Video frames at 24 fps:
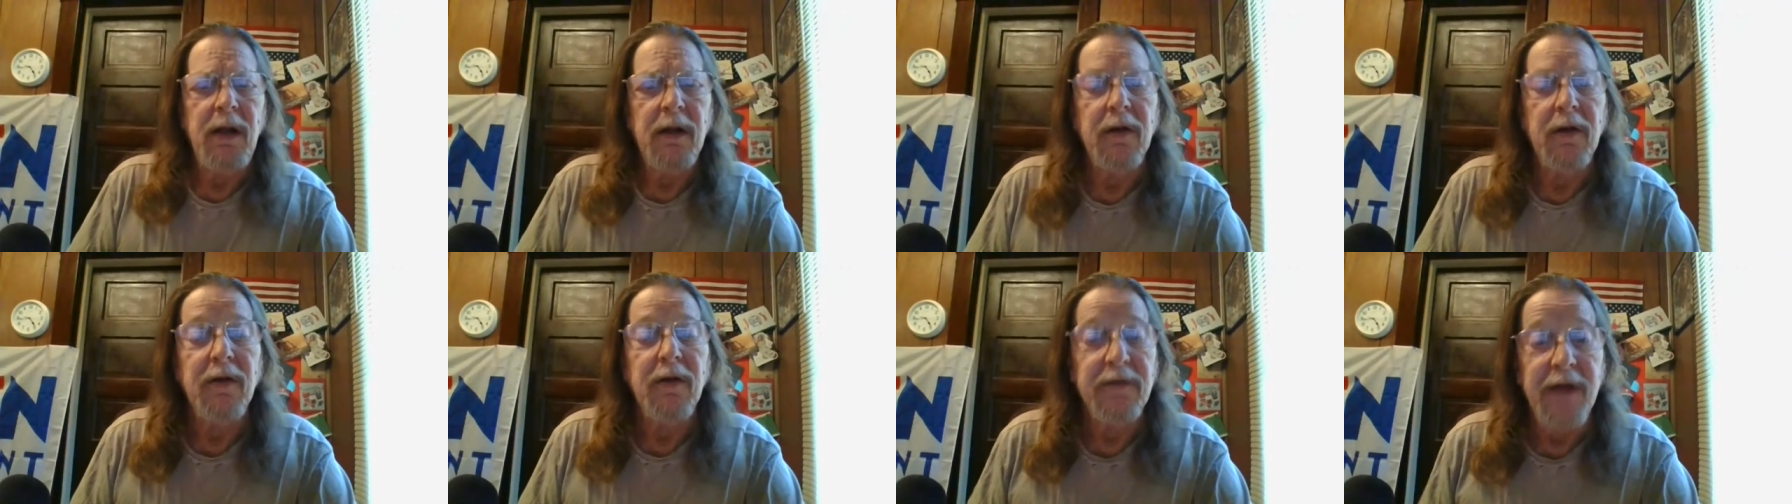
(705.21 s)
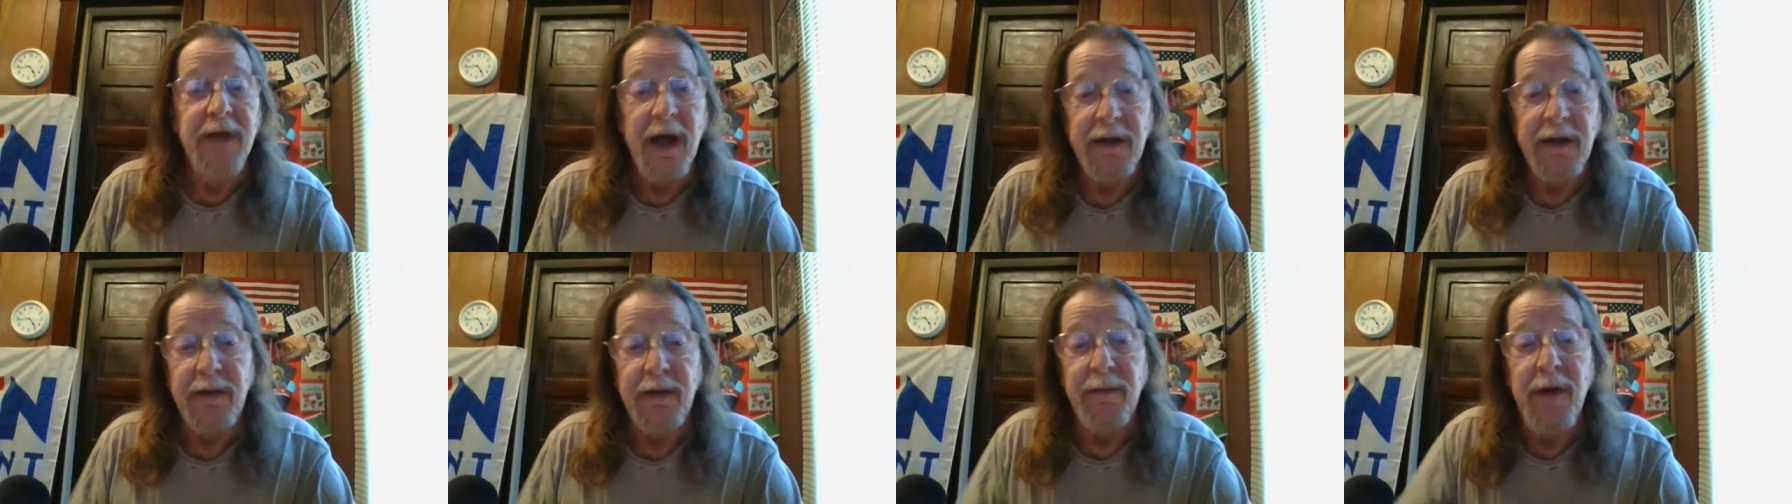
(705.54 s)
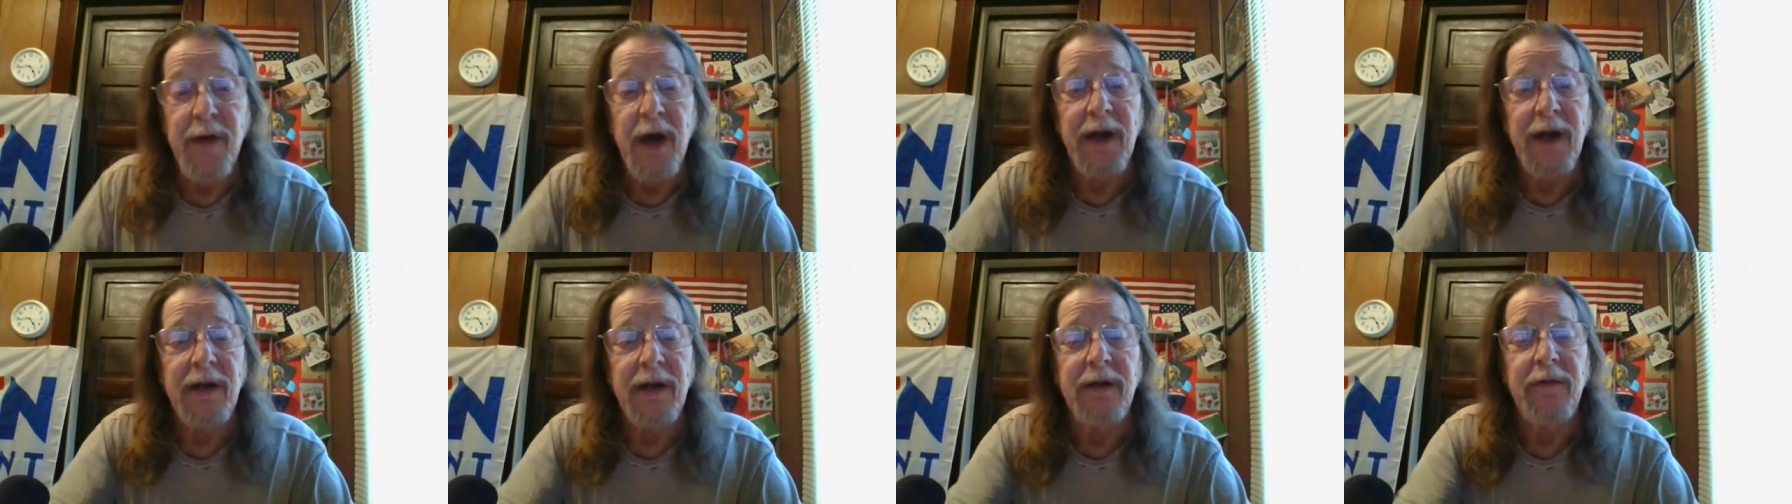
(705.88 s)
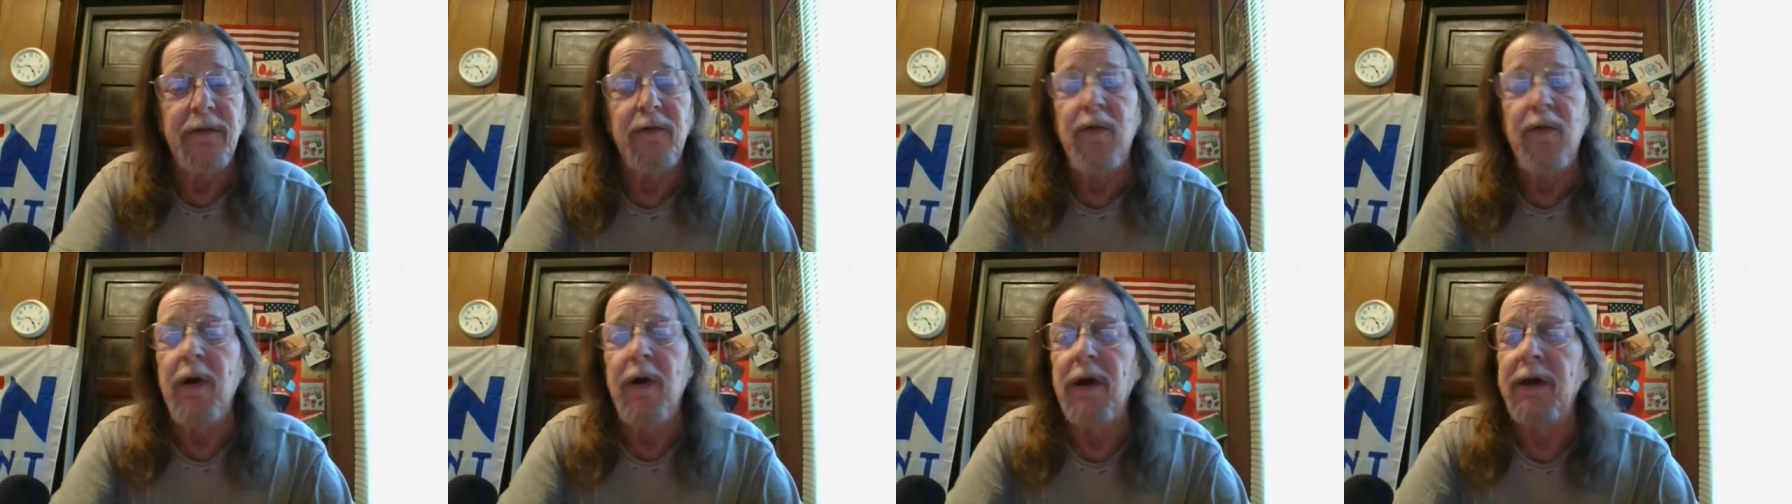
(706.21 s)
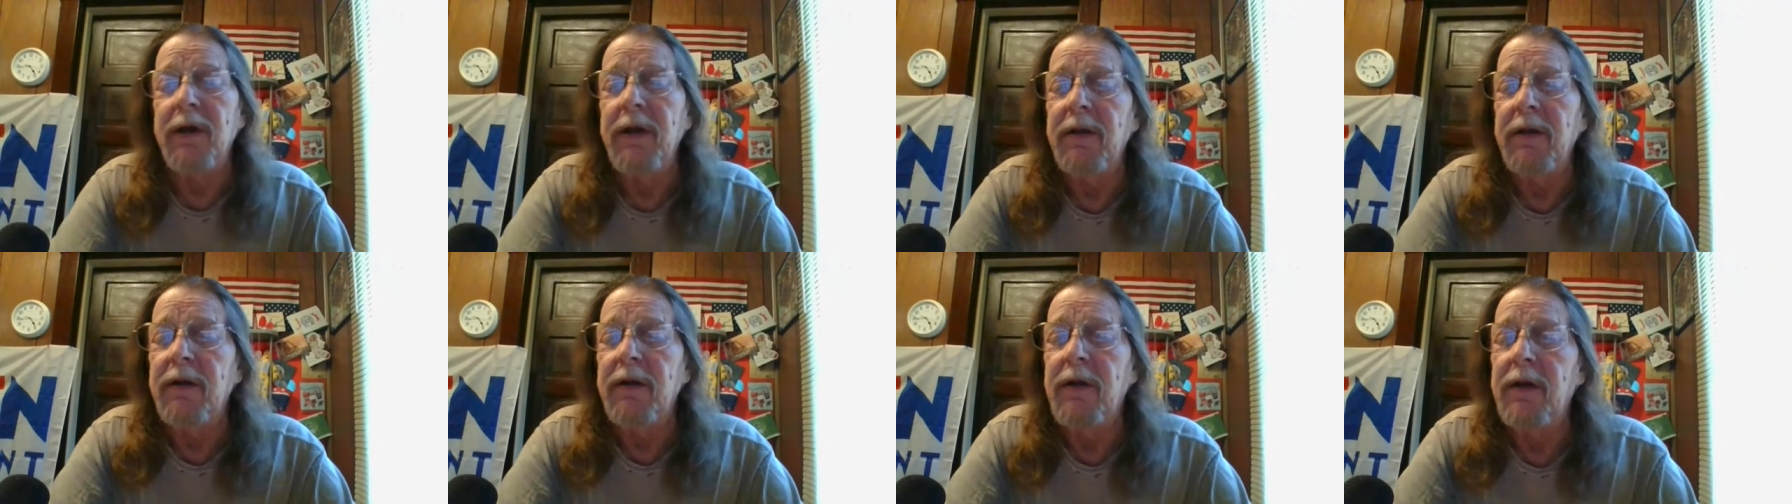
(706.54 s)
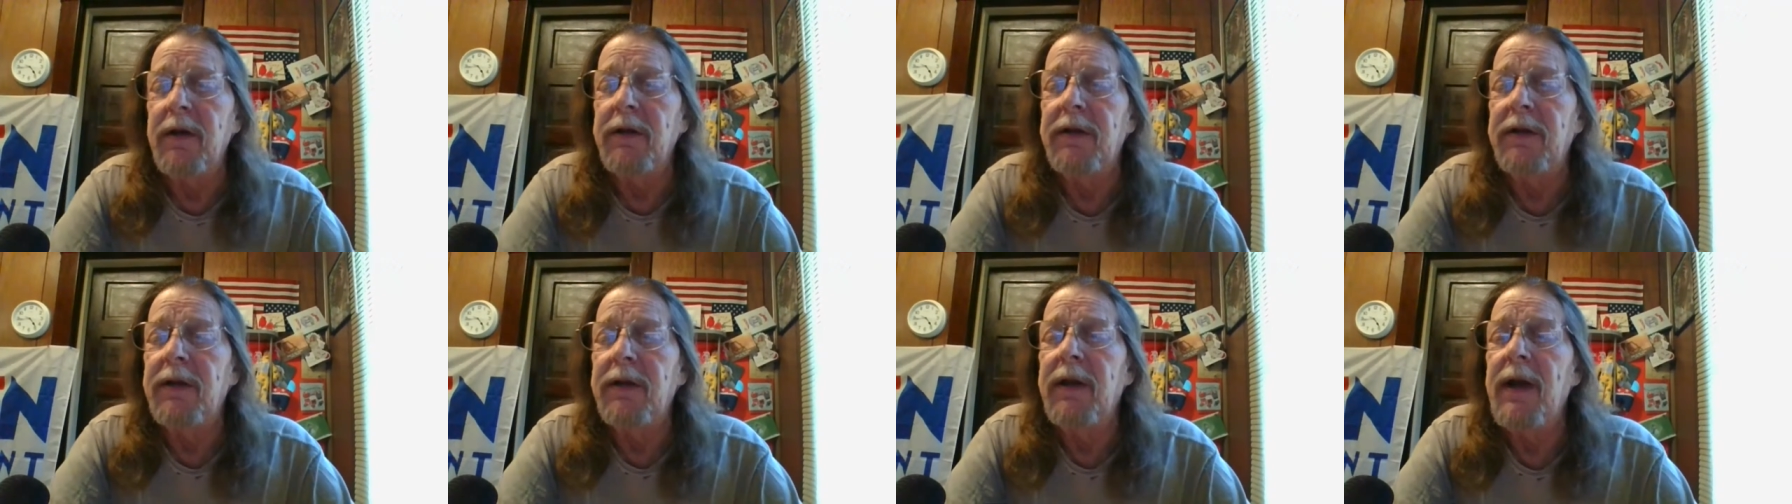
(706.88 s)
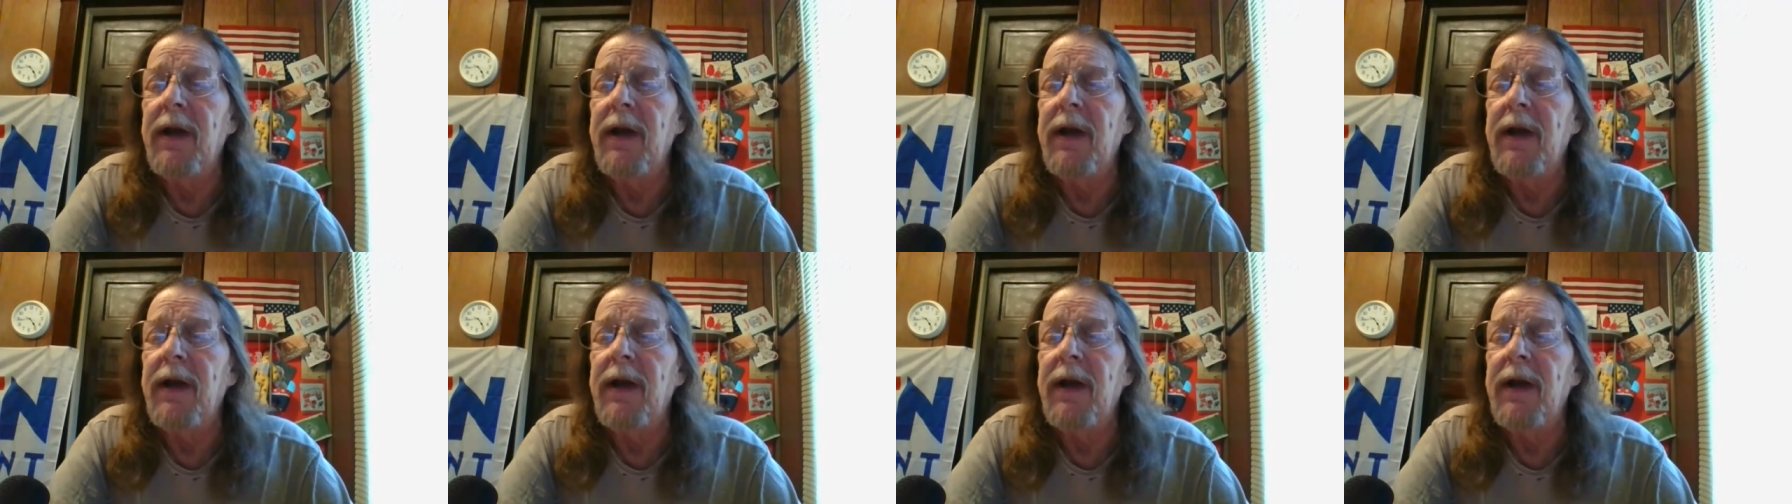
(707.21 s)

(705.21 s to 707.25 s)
Looks like the mic is working good